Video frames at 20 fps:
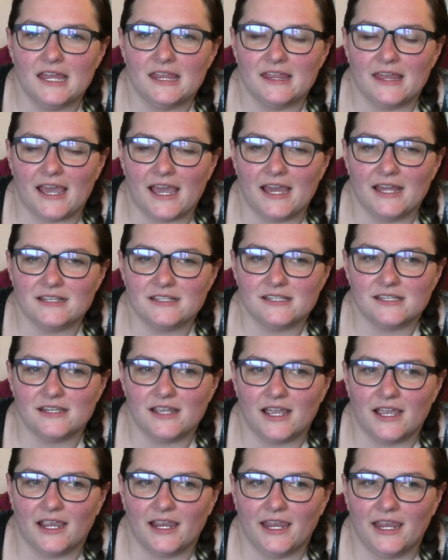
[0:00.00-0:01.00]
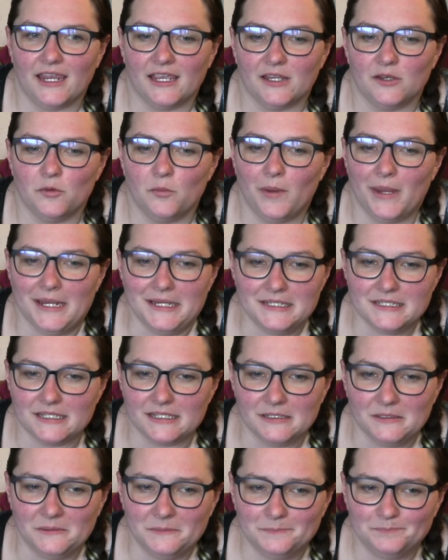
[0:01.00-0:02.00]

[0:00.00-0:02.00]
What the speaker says: that I hand painted